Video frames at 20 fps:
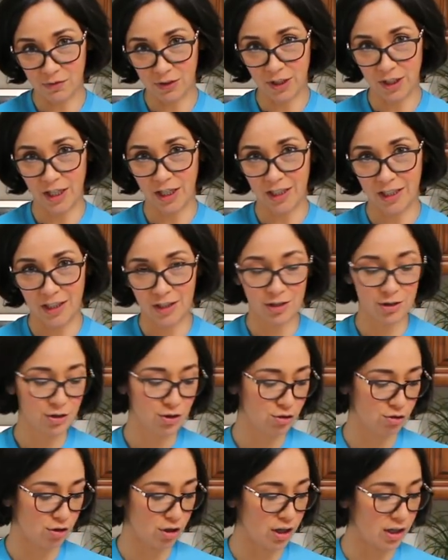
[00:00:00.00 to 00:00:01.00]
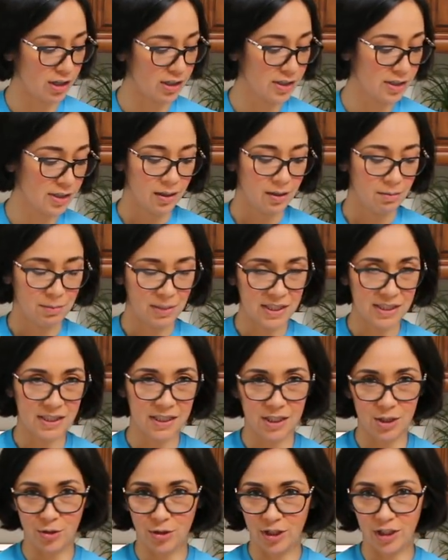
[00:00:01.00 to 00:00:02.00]
for cutting your straws. My
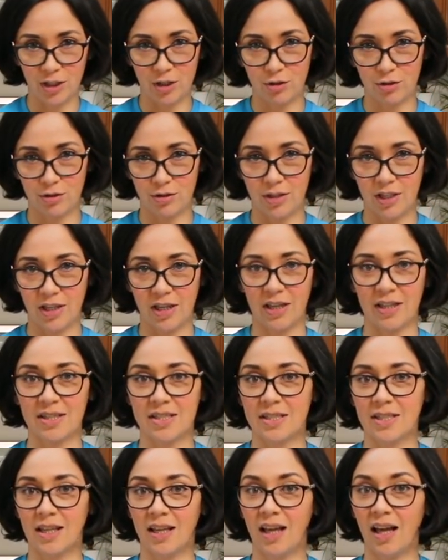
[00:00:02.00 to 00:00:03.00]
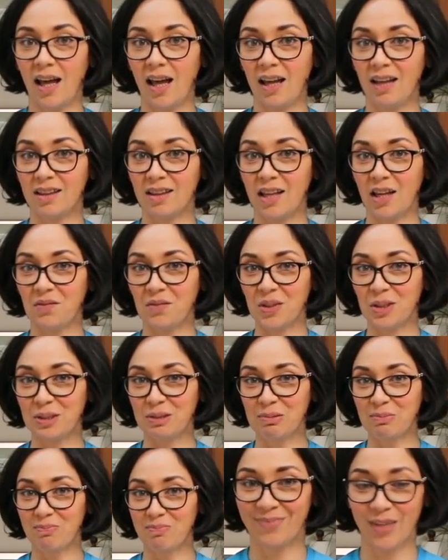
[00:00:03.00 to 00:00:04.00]
secret ingredient, a
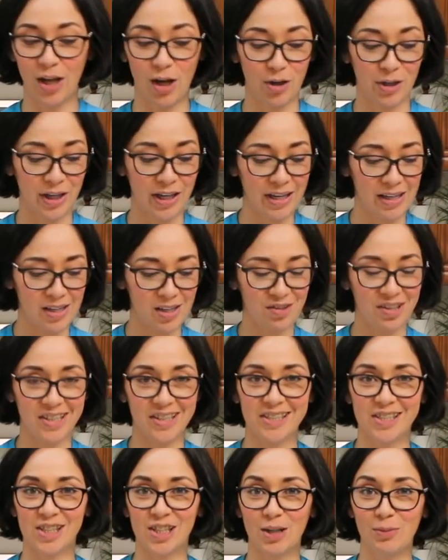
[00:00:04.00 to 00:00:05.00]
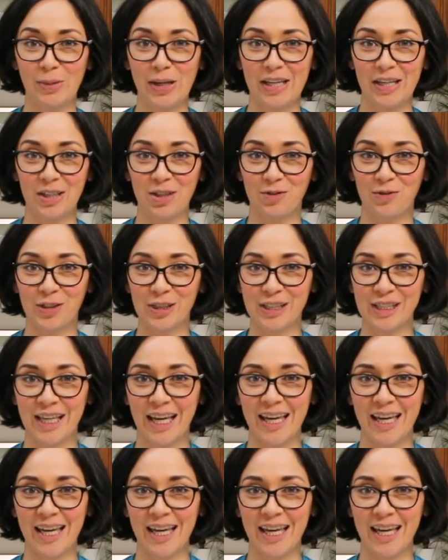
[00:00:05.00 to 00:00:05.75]
level. Okay, you ready to start making your first